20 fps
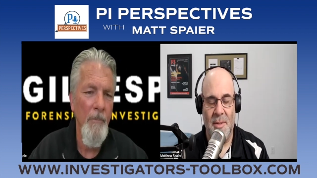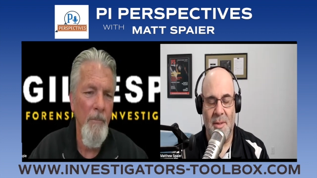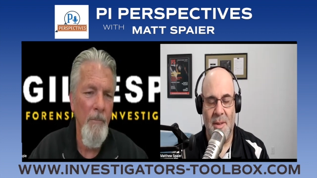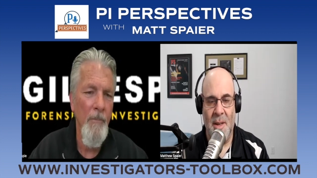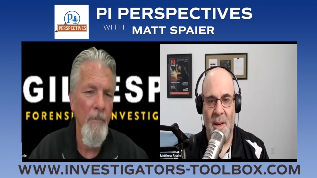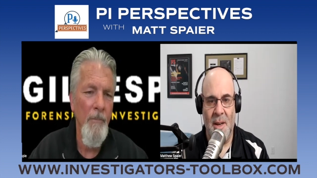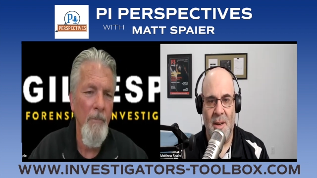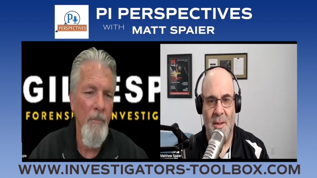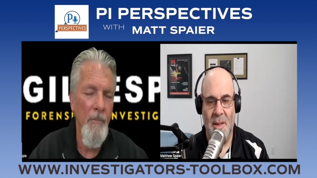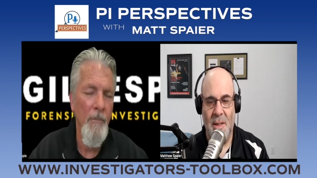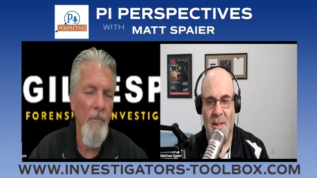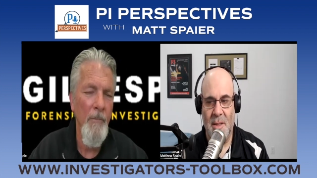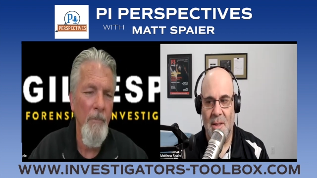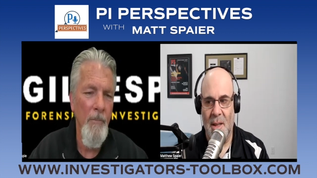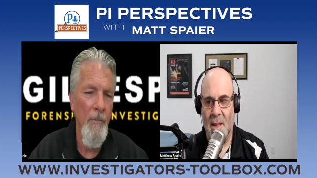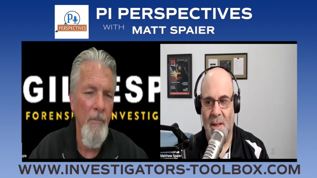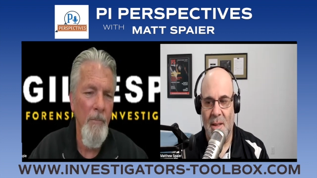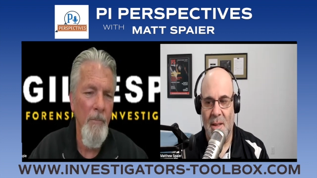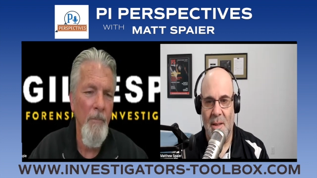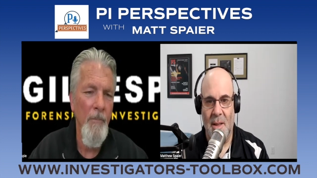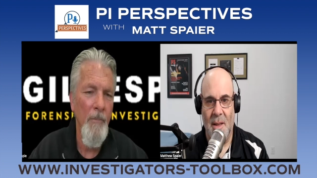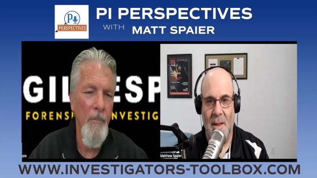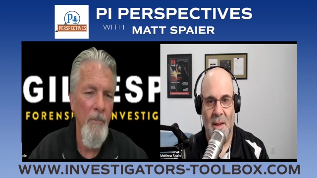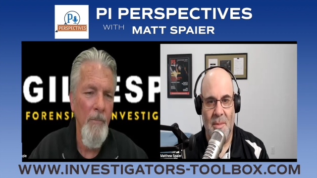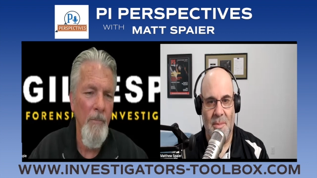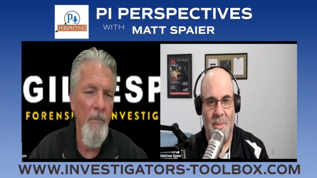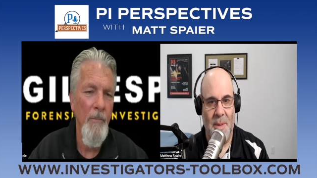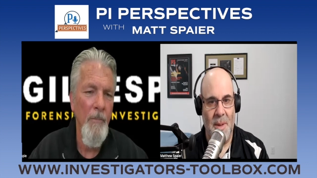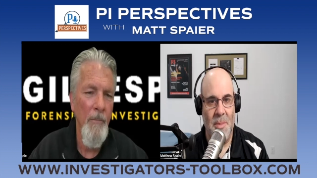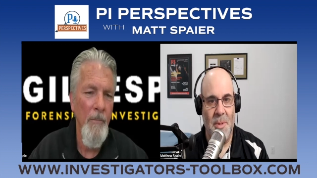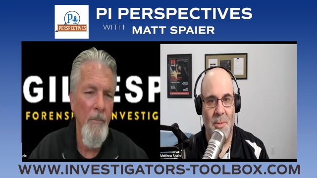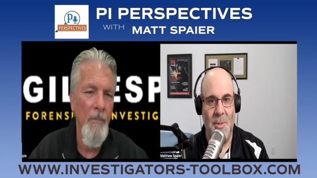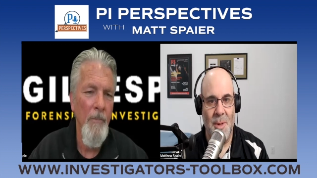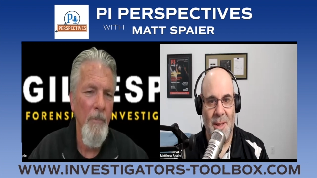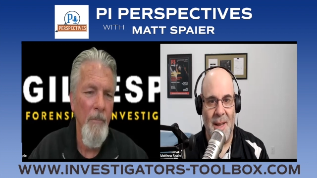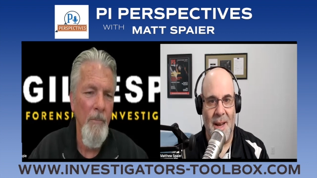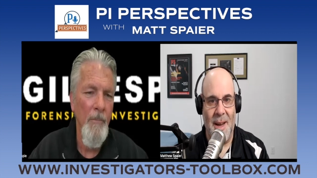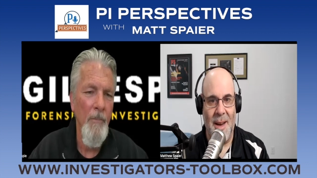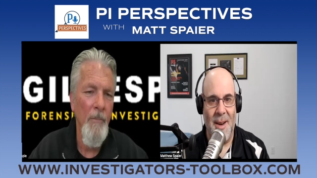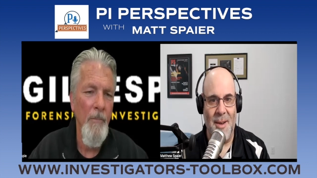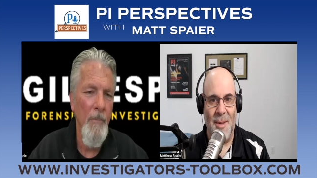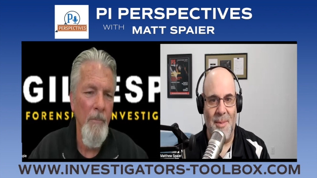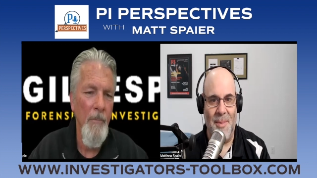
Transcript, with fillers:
Speaker 1: You know, it's like they, people retire,